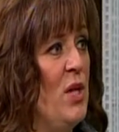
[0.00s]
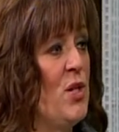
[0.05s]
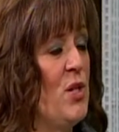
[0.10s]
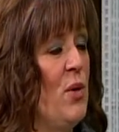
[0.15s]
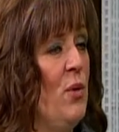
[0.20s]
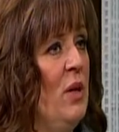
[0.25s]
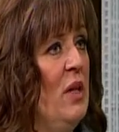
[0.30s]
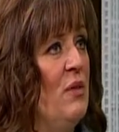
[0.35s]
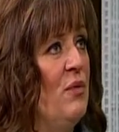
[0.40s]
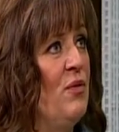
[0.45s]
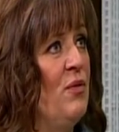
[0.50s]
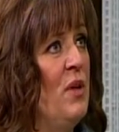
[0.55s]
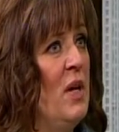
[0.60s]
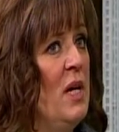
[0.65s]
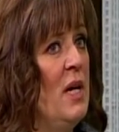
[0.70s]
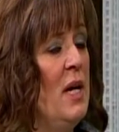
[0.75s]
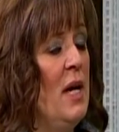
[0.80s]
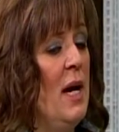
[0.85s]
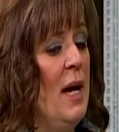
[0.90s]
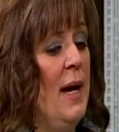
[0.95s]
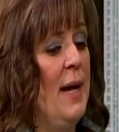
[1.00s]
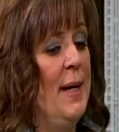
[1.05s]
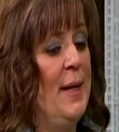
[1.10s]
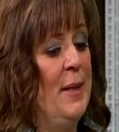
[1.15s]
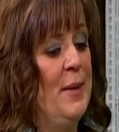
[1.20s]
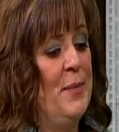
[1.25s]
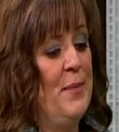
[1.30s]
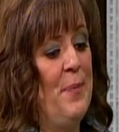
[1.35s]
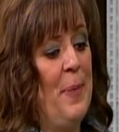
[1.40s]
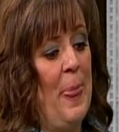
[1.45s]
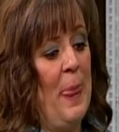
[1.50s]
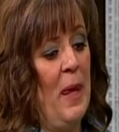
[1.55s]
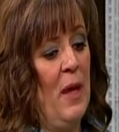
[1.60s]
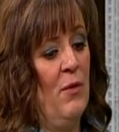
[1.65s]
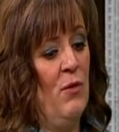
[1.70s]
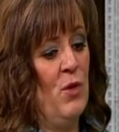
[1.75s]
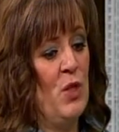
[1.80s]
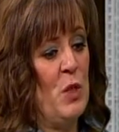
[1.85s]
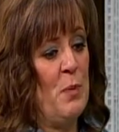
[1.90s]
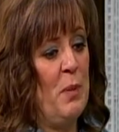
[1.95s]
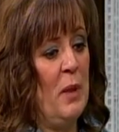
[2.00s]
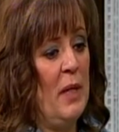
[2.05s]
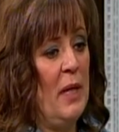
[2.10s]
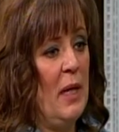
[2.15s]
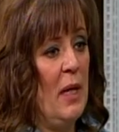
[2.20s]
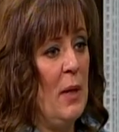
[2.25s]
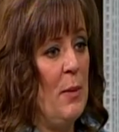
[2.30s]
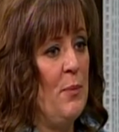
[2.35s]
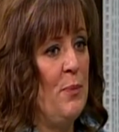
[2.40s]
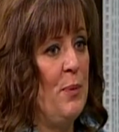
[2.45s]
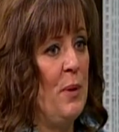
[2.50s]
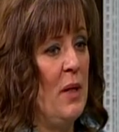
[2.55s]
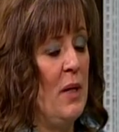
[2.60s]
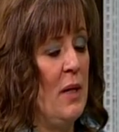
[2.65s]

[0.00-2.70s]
So if you're splitting up